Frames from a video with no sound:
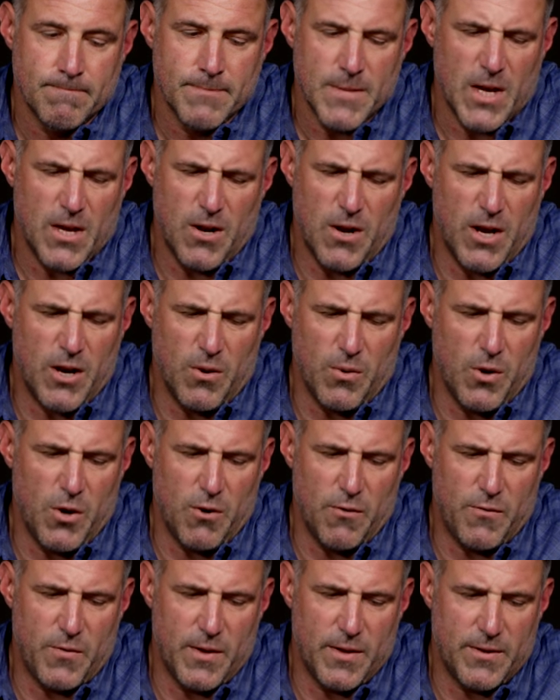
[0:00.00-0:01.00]
you know, I don't know
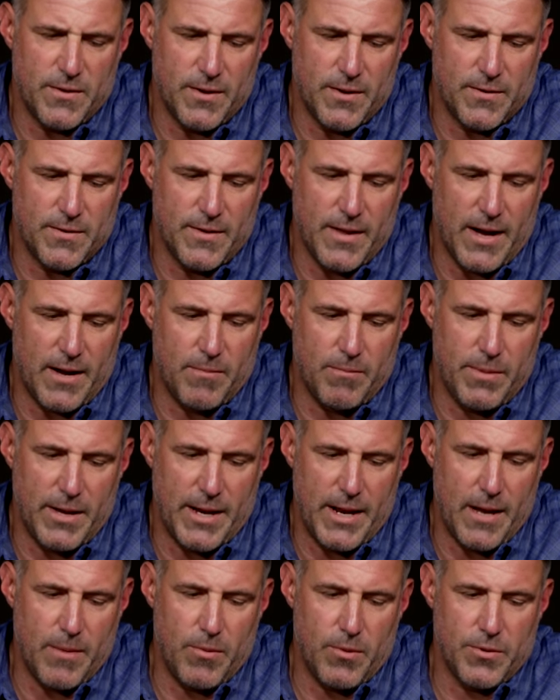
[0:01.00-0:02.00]
if it's not
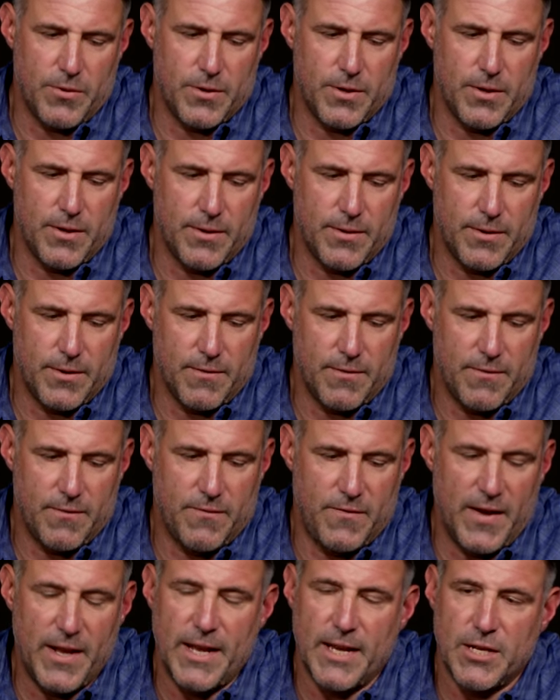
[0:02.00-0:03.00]
being able to
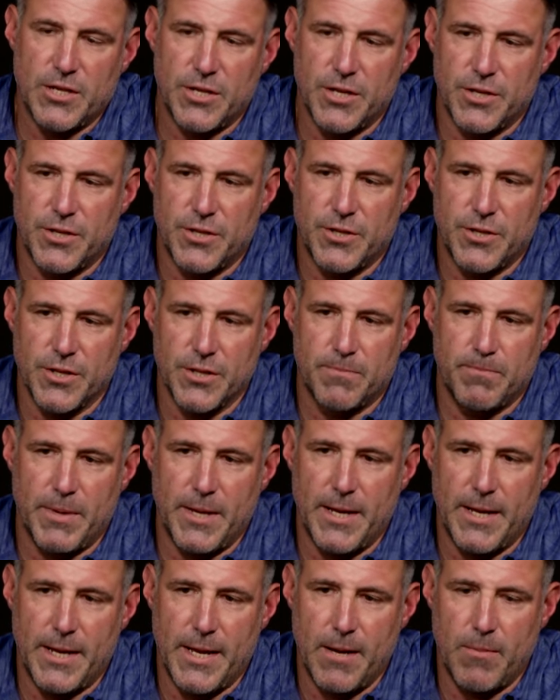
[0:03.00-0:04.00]
finish. It's just
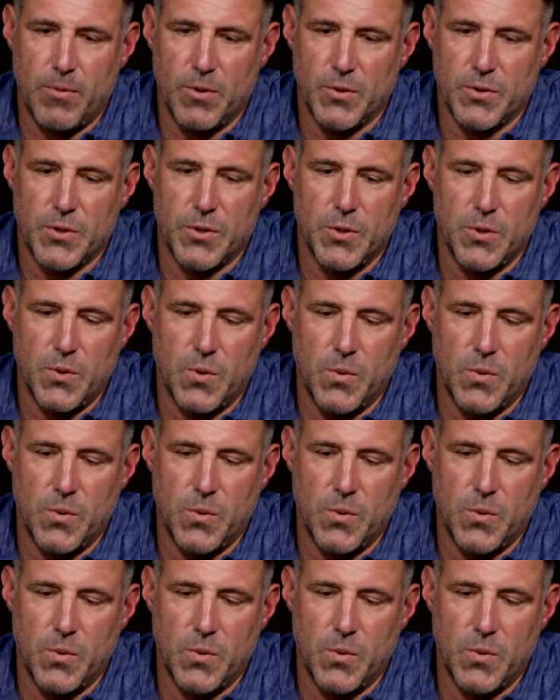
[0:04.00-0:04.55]
being able to,